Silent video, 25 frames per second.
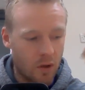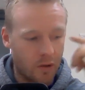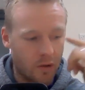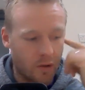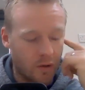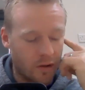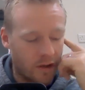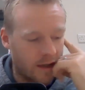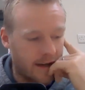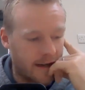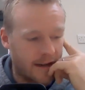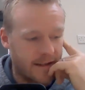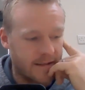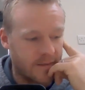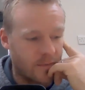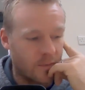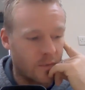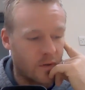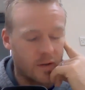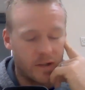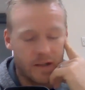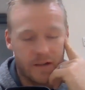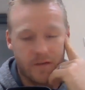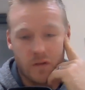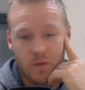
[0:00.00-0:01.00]
organizing
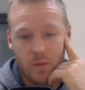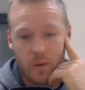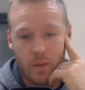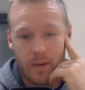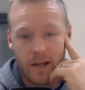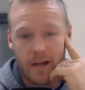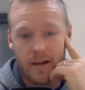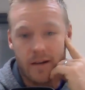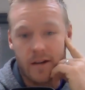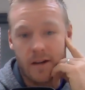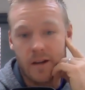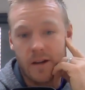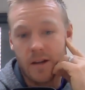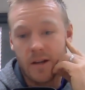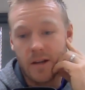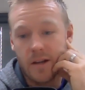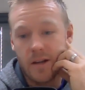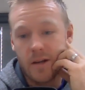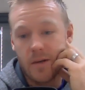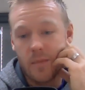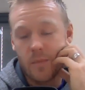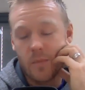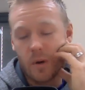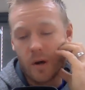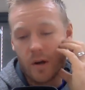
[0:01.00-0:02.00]
body of swimming
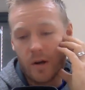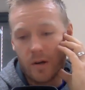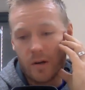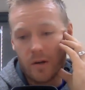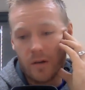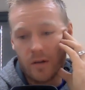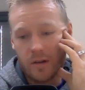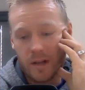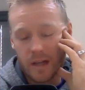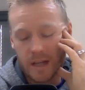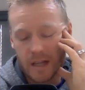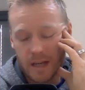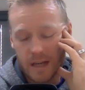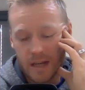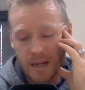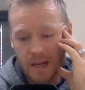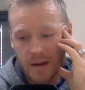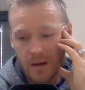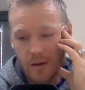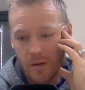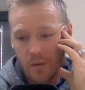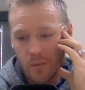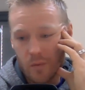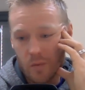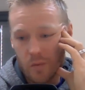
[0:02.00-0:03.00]
putting on
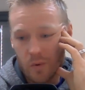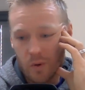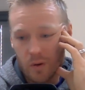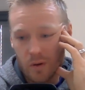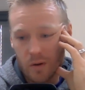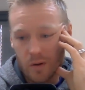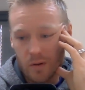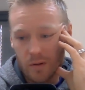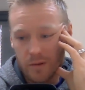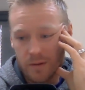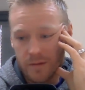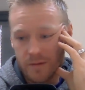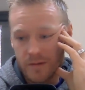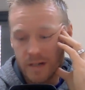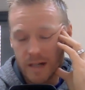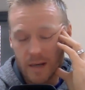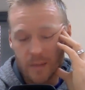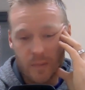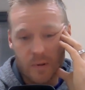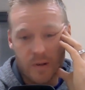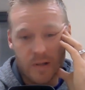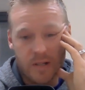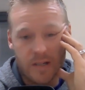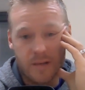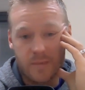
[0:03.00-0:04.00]
the world
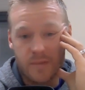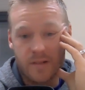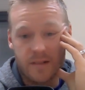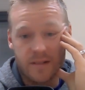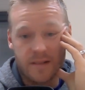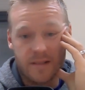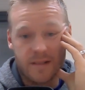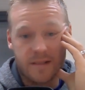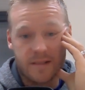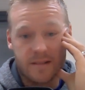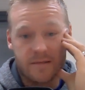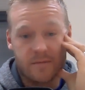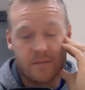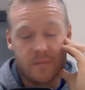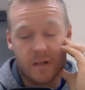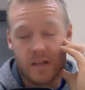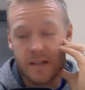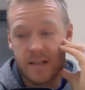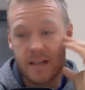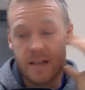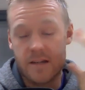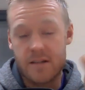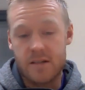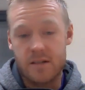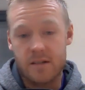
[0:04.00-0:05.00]
championships and
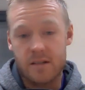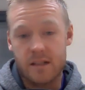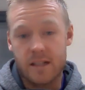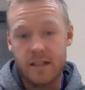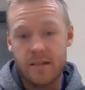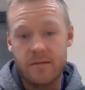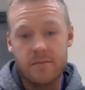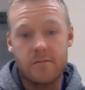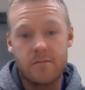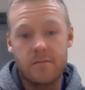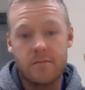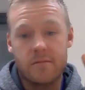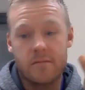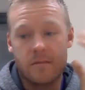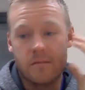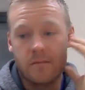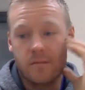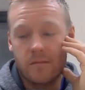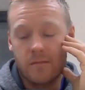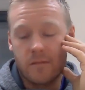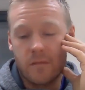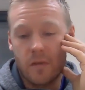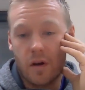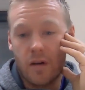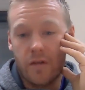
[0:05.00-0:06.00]
essentially
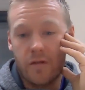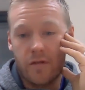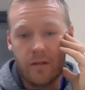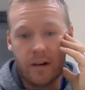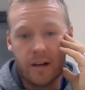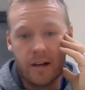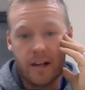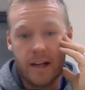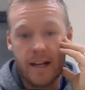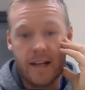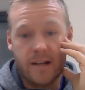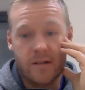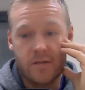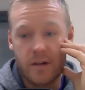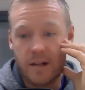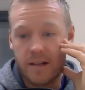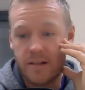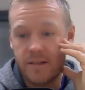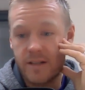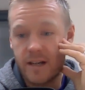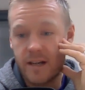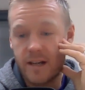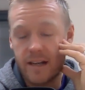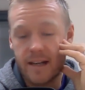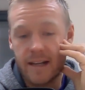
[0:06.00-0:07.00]
offering a
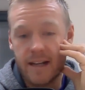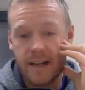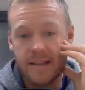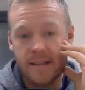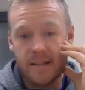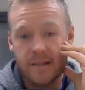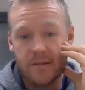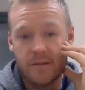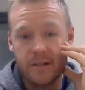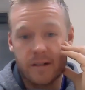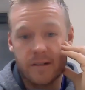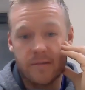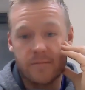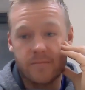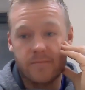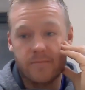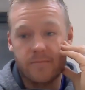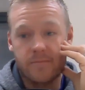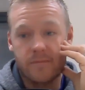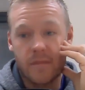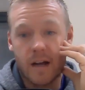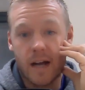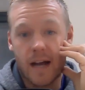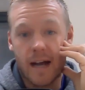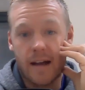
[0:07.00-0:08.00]
transgender category,
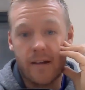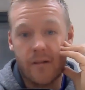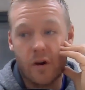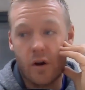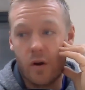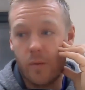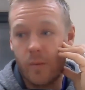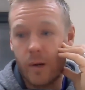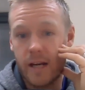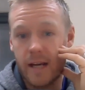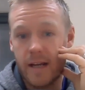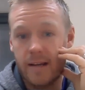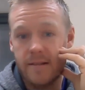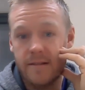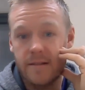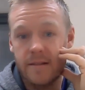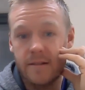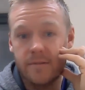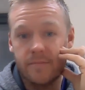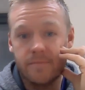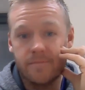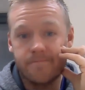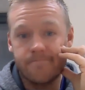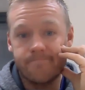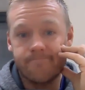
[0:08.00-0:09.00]
and nobody entered.